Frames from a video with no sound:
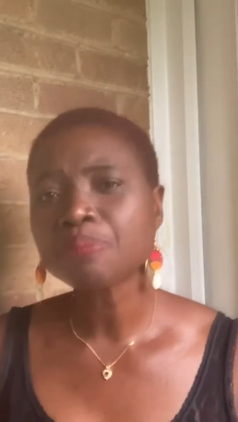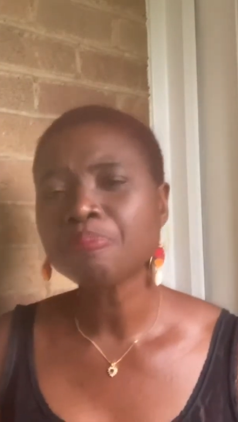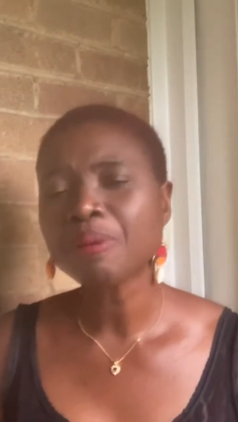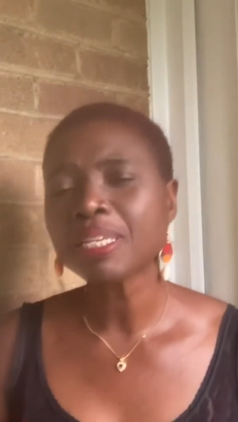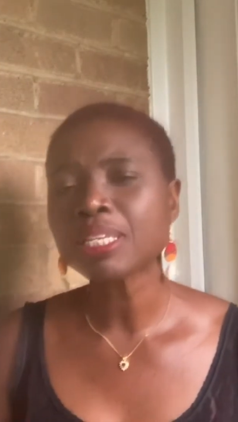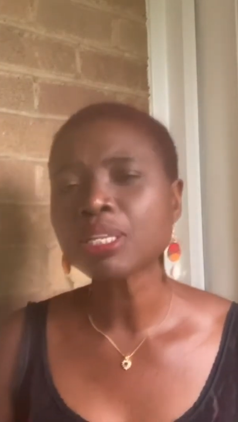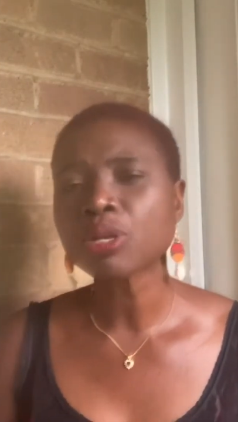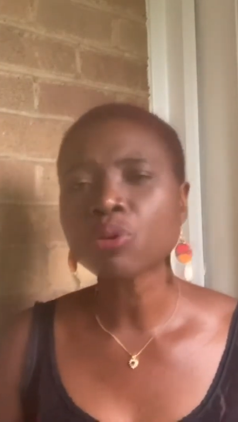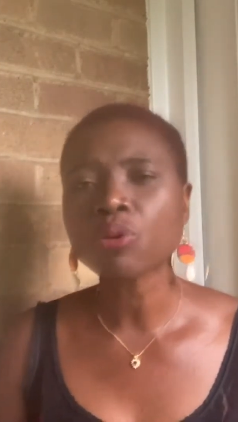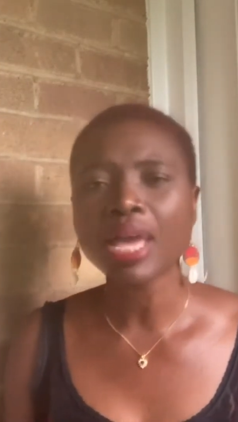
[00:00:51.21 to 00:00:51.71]

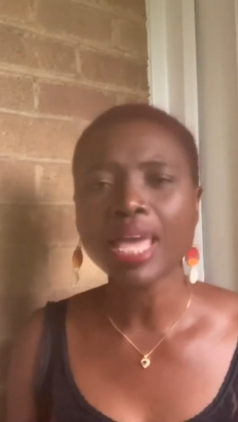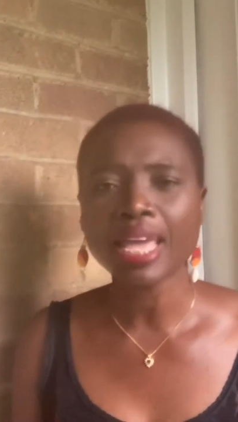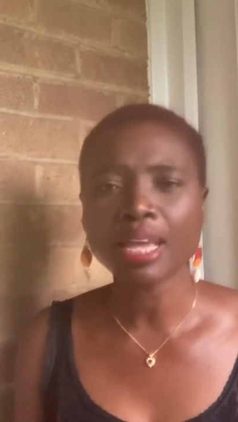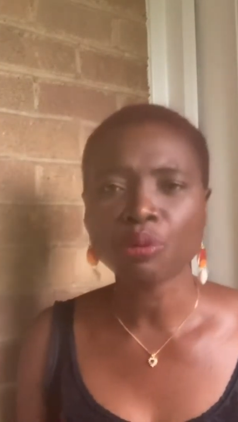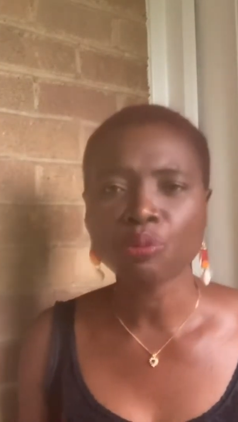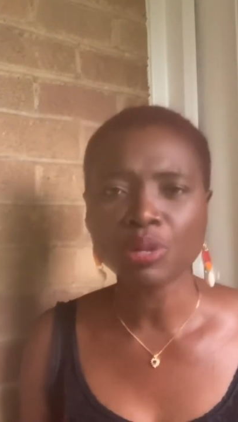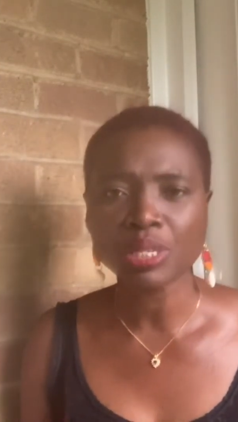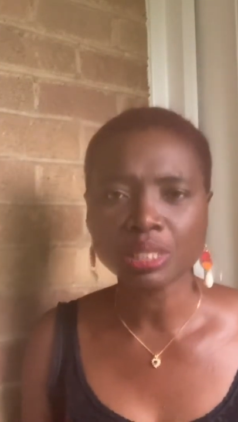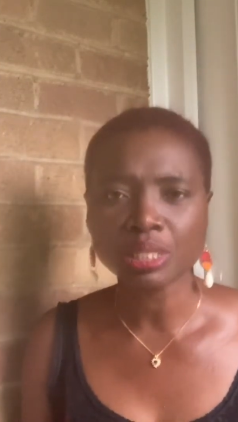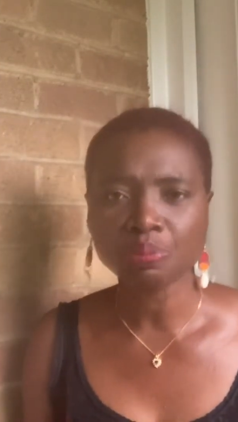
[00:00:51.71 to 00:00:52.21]
medical
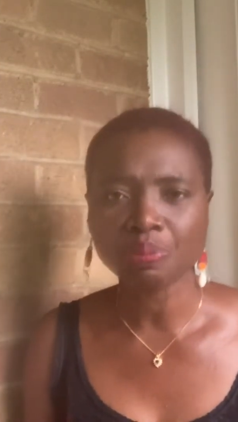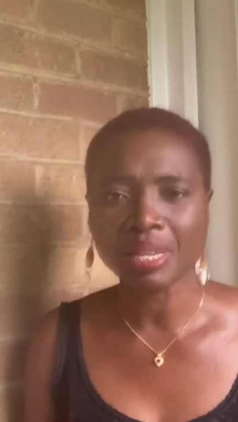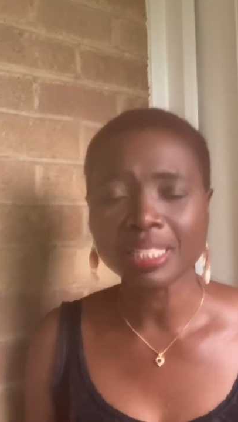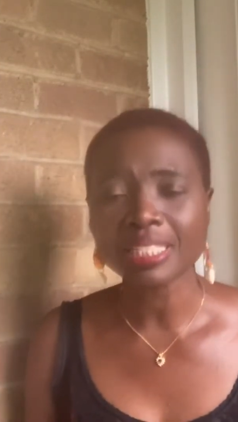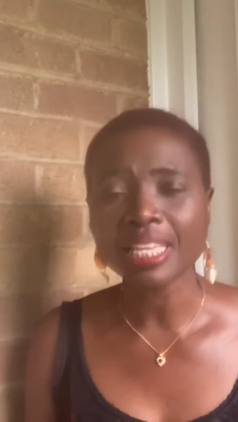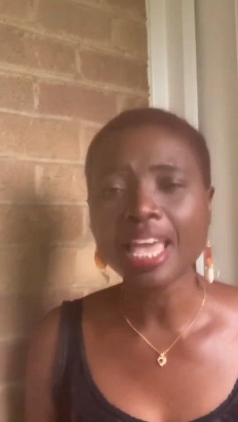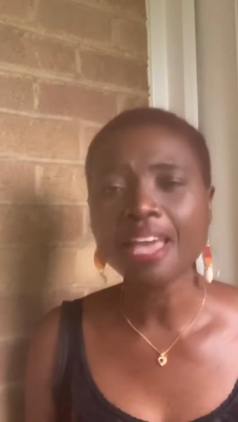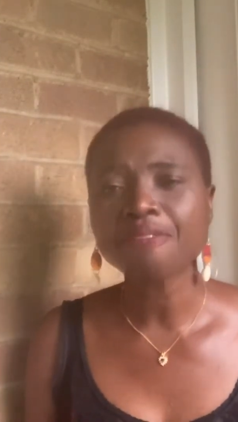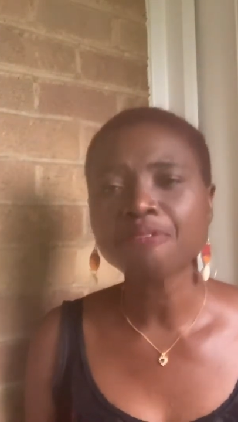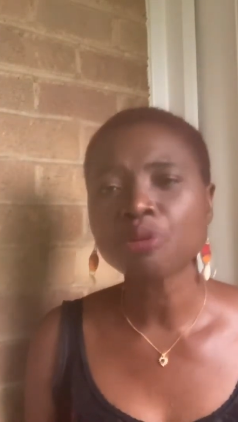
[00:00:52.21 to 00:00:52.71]
equipment
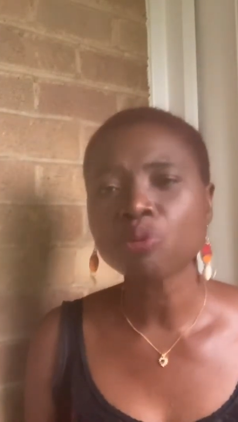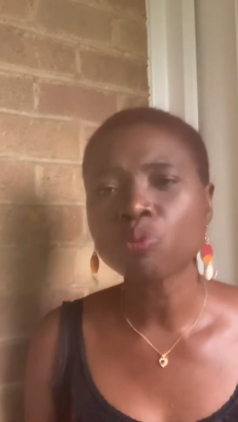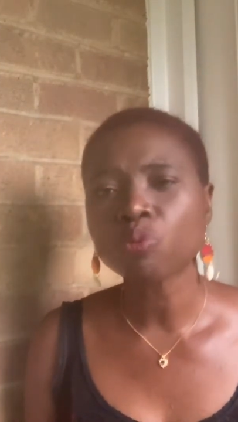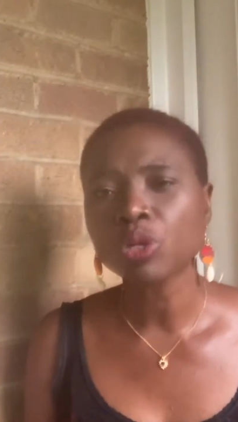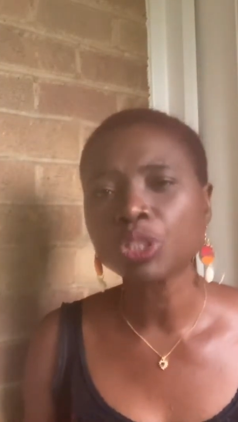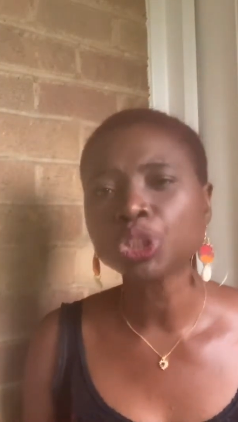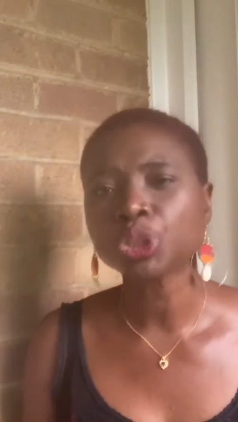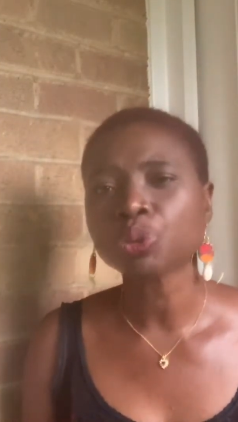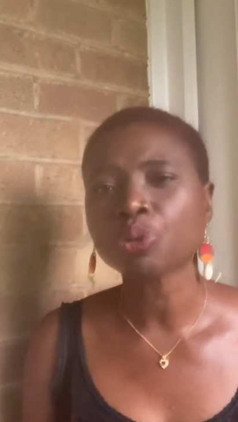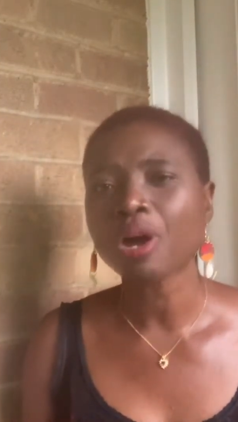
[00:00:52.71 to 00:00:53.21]

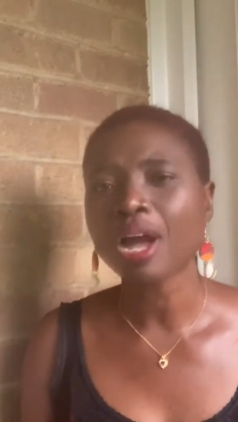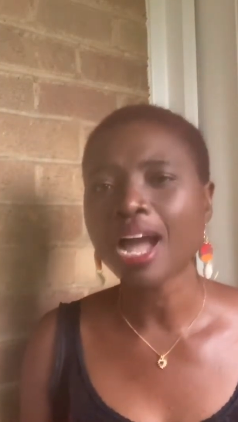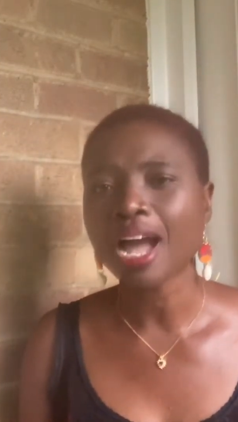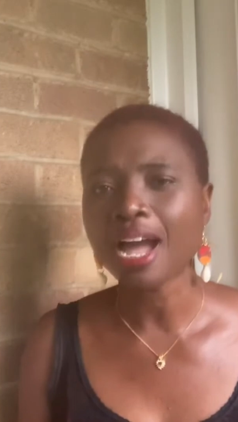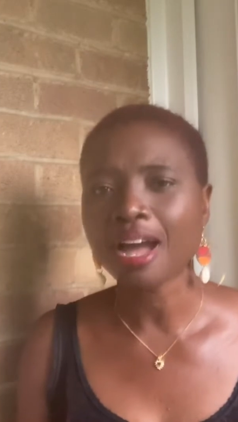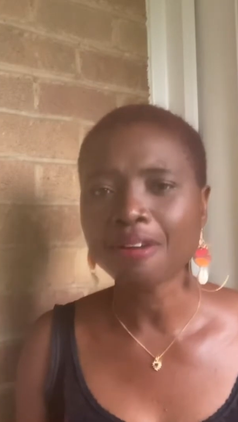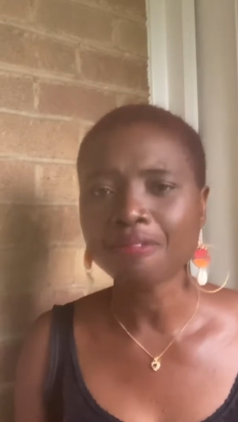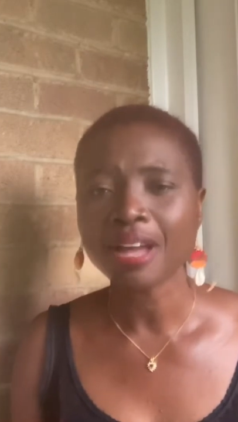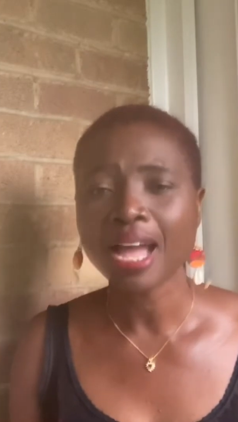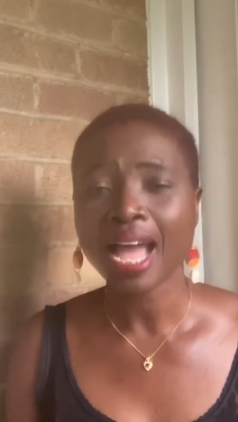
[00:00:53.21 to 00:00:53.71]
everyone should
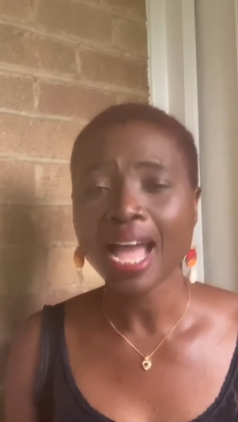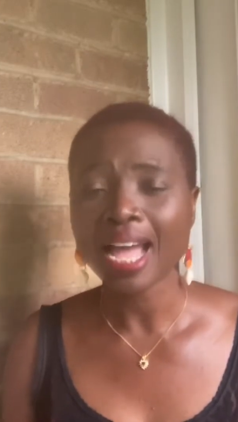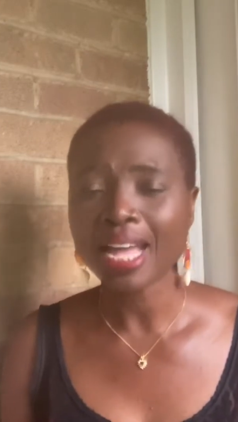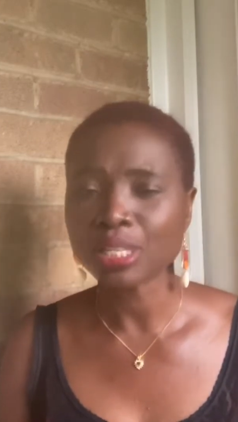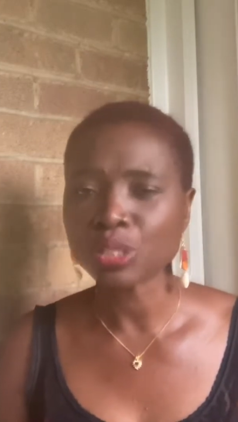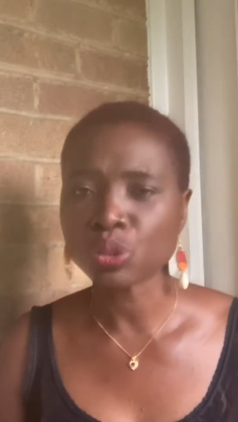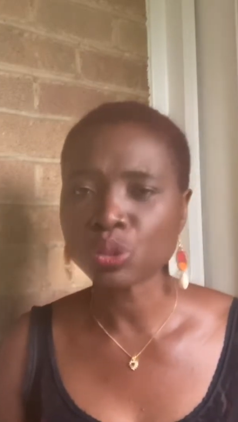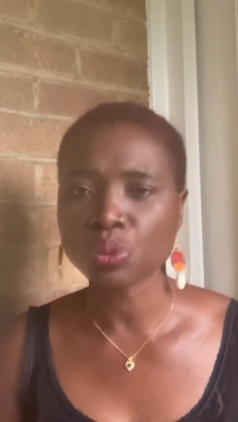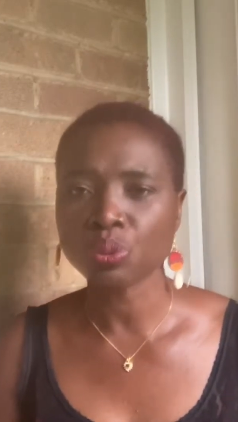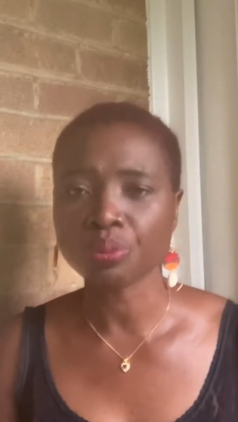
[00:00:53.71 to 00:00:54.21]
have
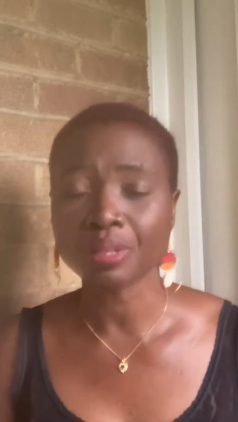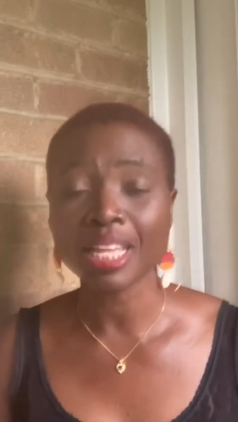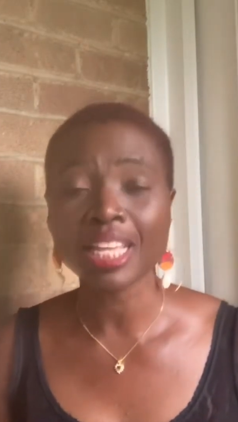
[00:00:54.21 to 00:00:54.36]
at home,